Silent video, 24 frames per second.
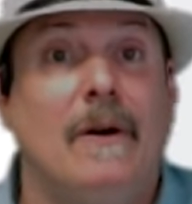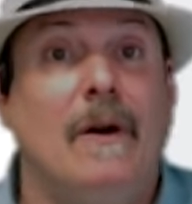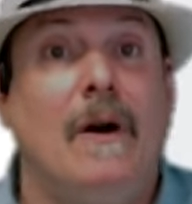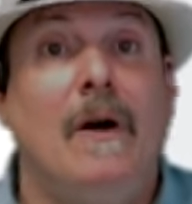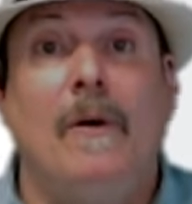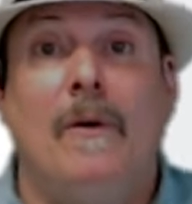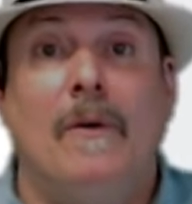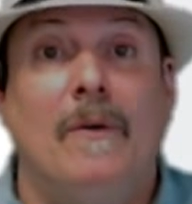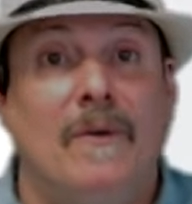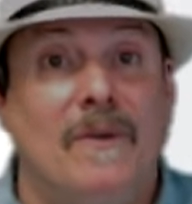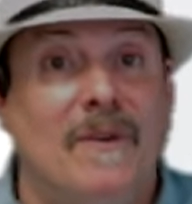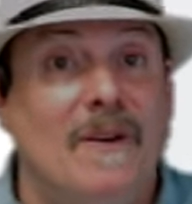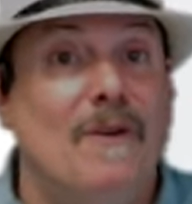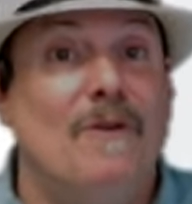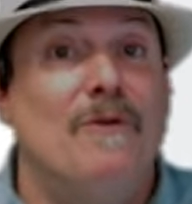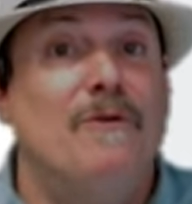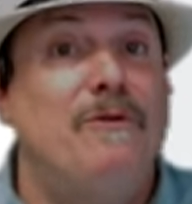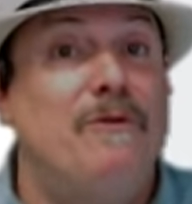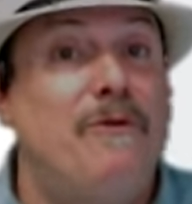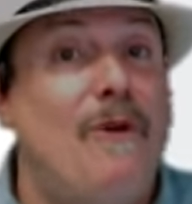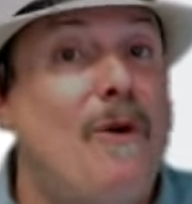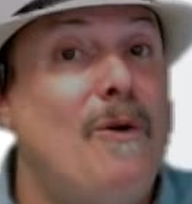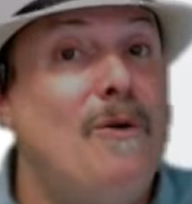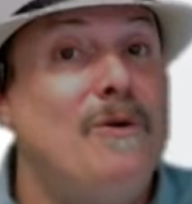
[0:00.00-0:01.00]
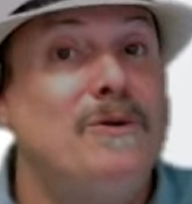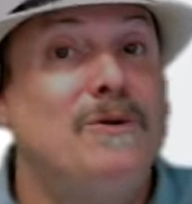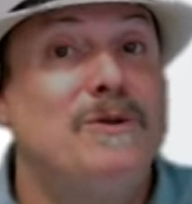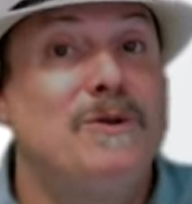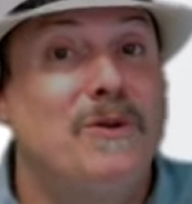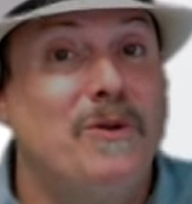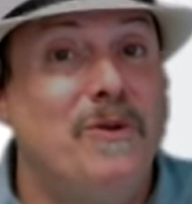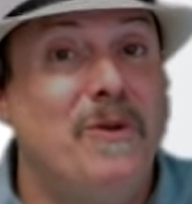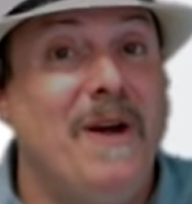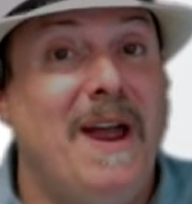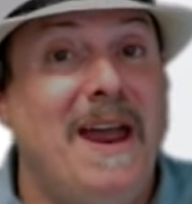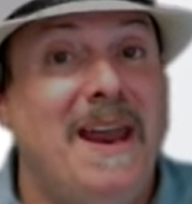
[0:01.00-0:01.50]
Oh,
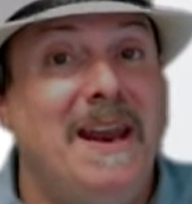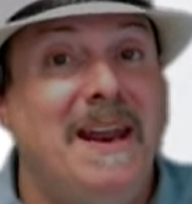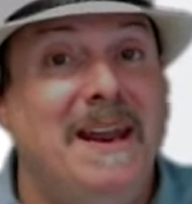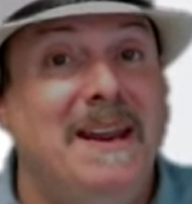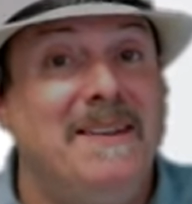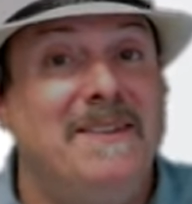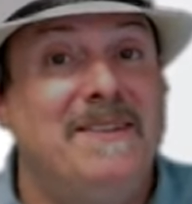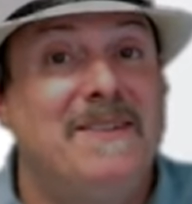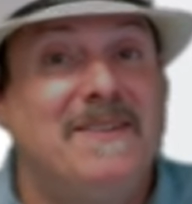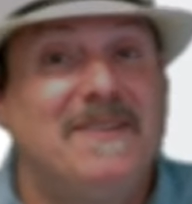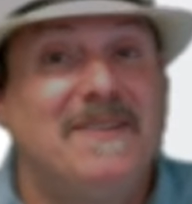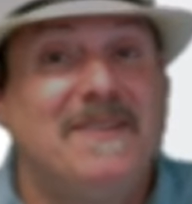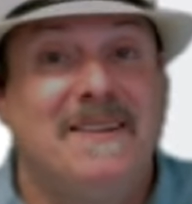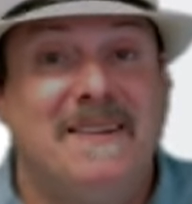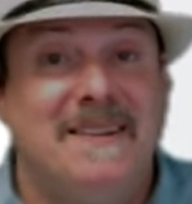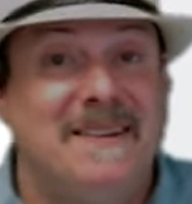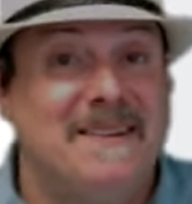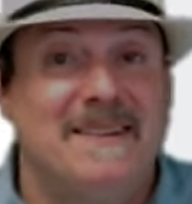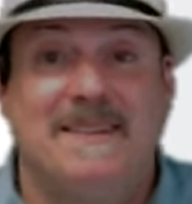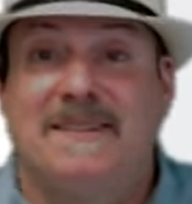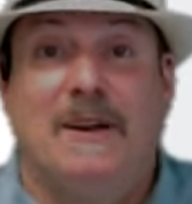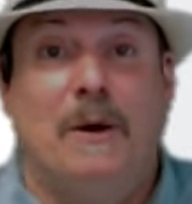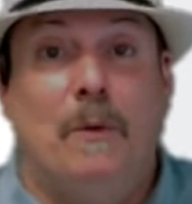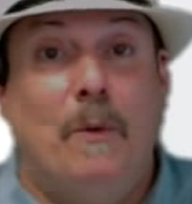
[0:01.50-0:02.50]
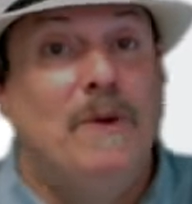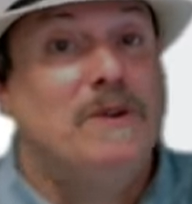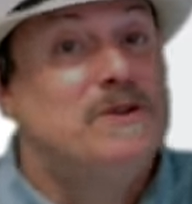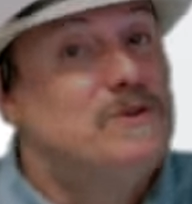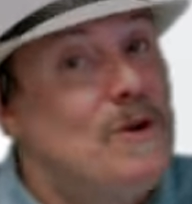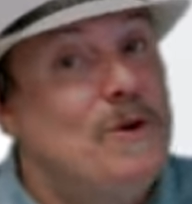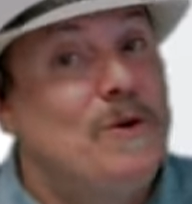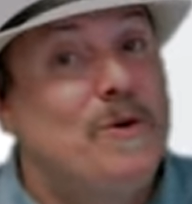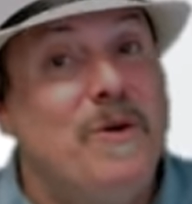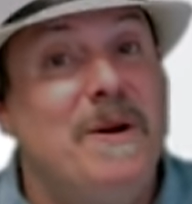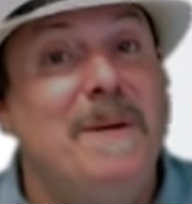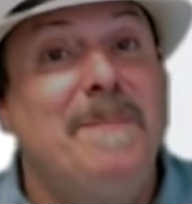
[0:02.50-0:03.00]
phone credits. There was
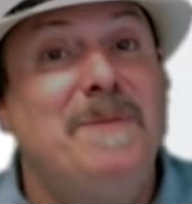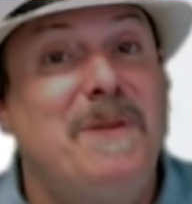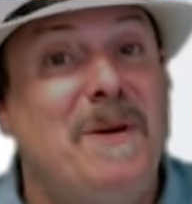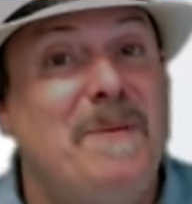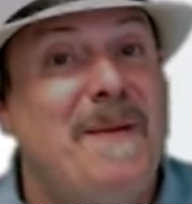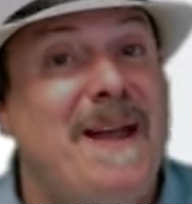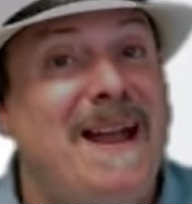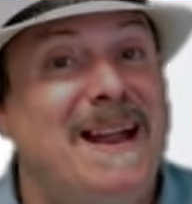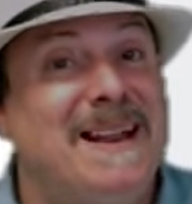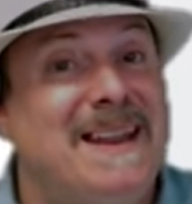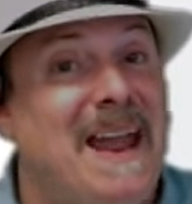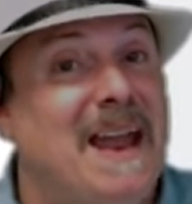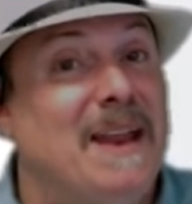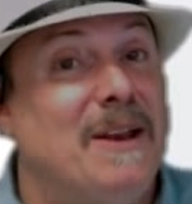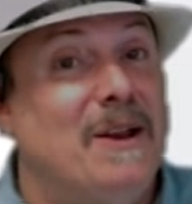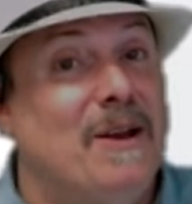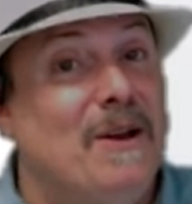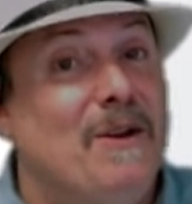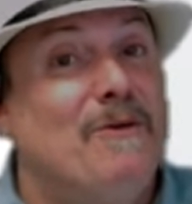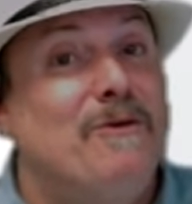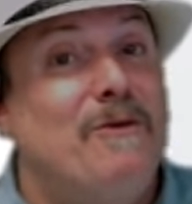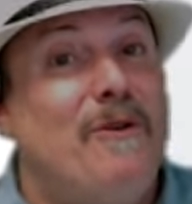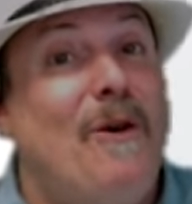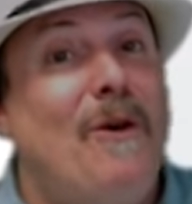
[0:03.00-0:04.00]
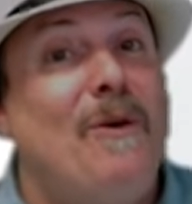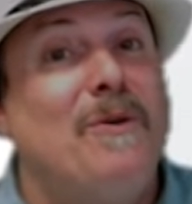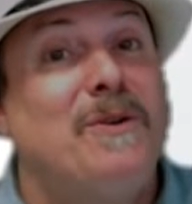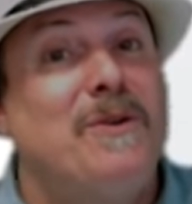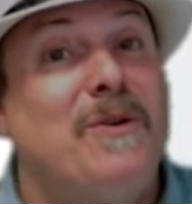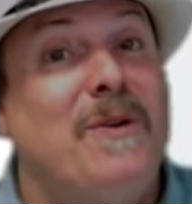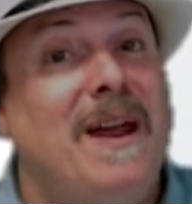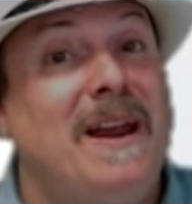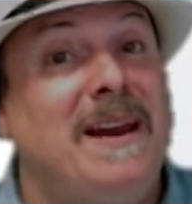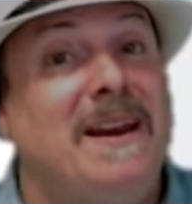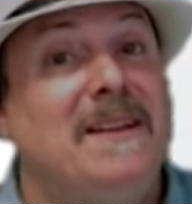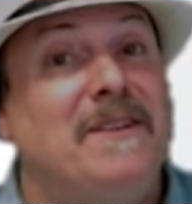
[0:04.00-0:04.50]
no crypto back then. Phone
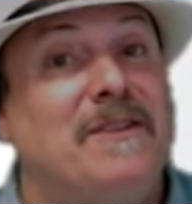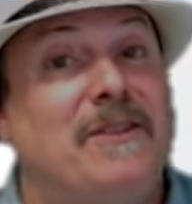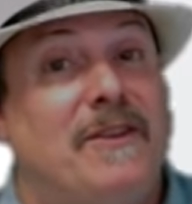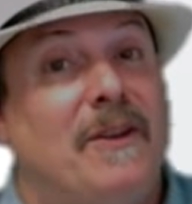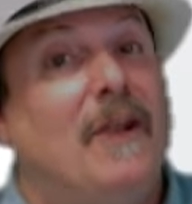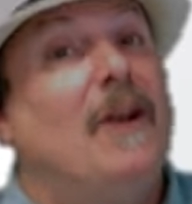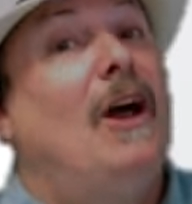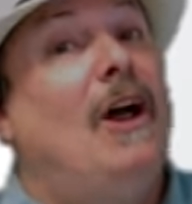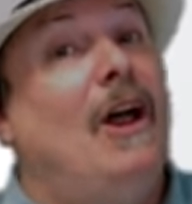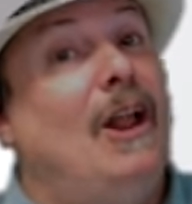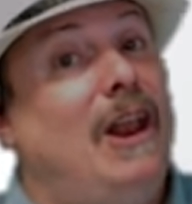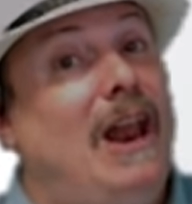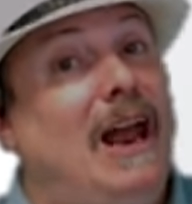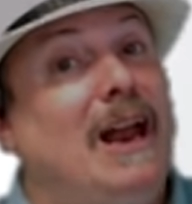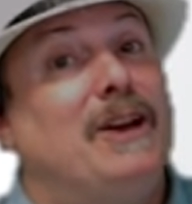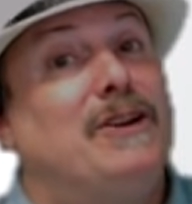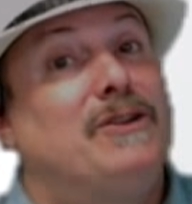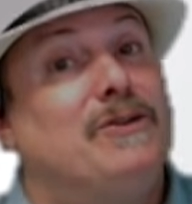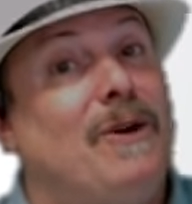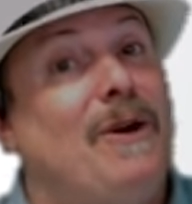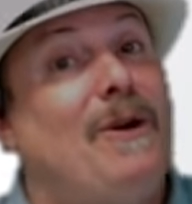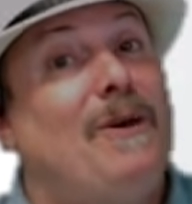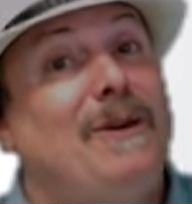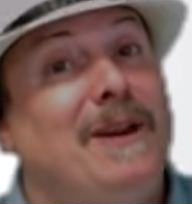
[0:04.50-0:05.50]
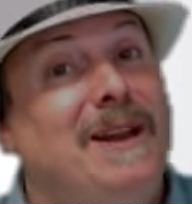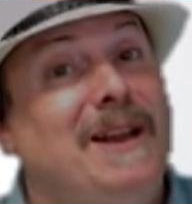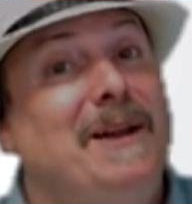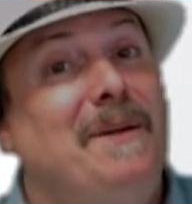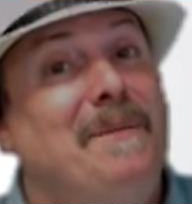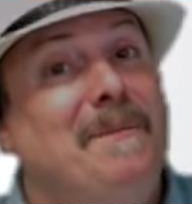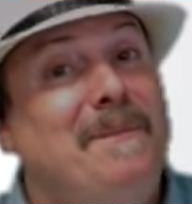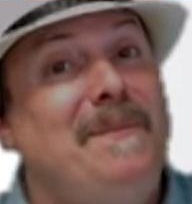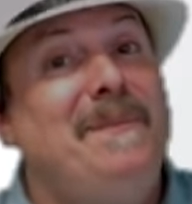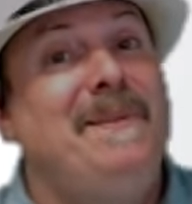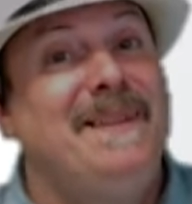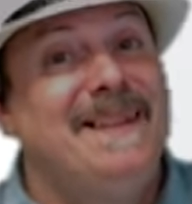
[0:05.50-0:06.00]
credits.
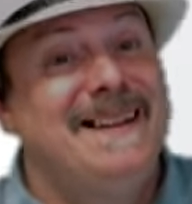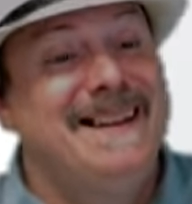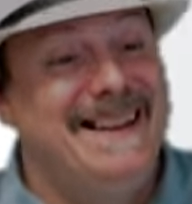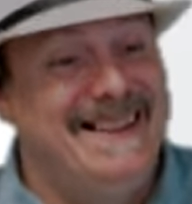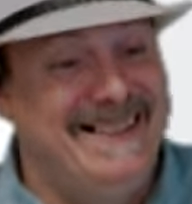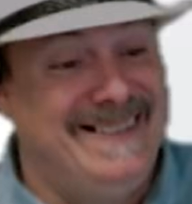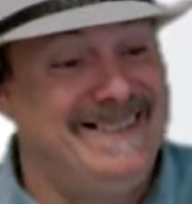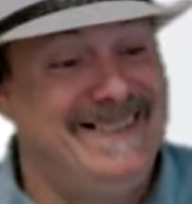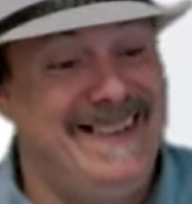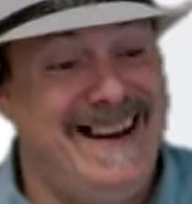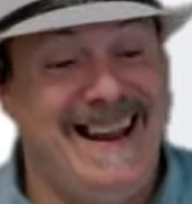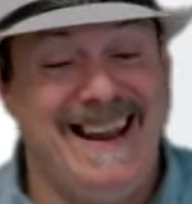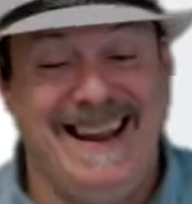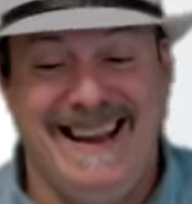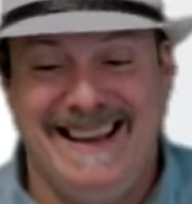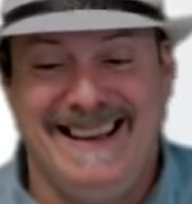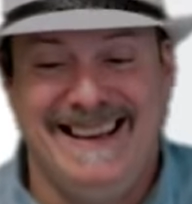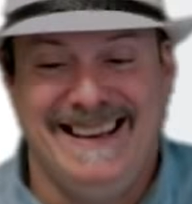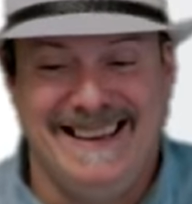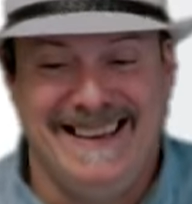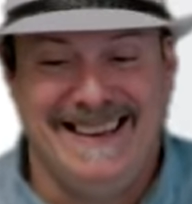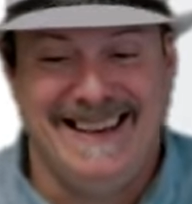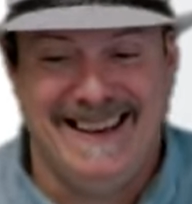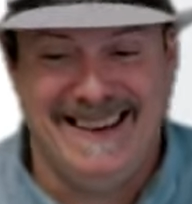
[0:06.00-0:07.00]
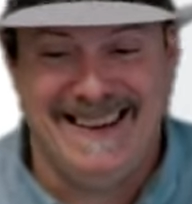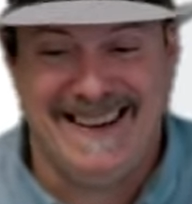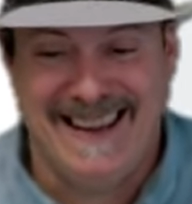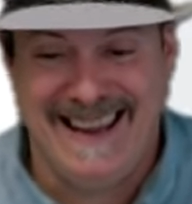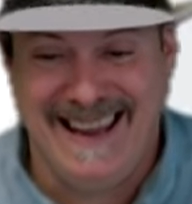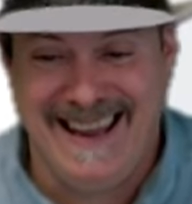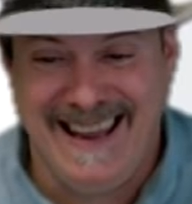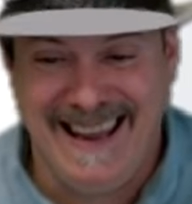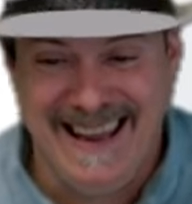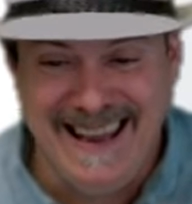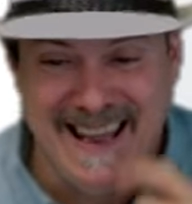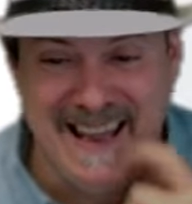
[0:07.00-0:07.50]
Electroneum, right?
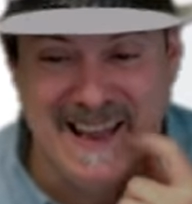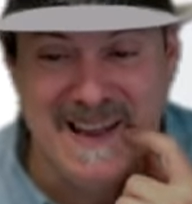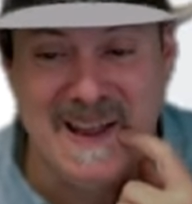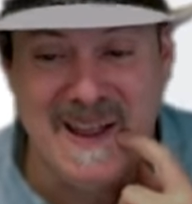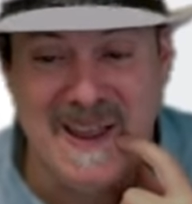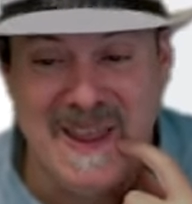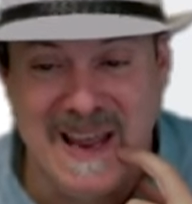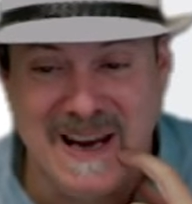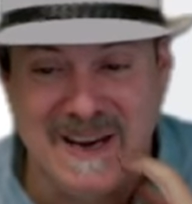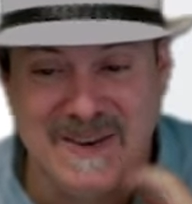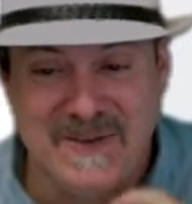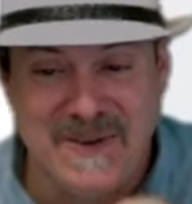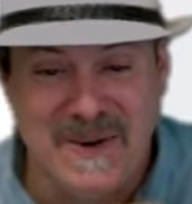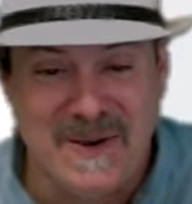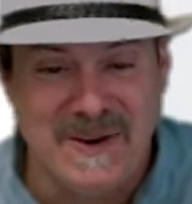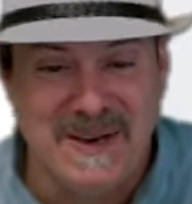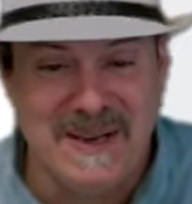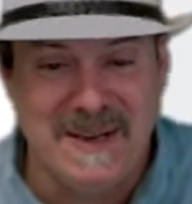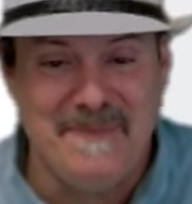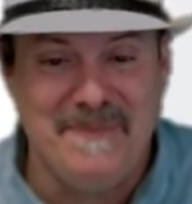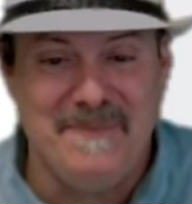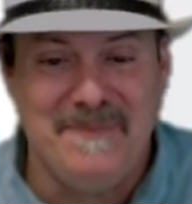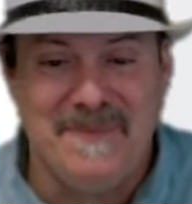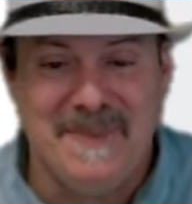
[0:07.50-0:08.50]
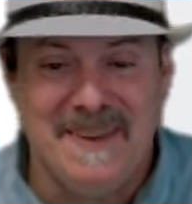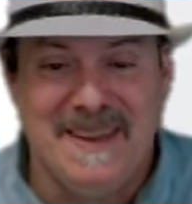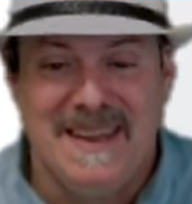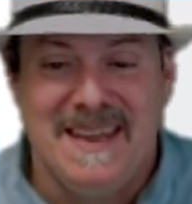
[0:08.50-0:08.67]
Okay, electroneum.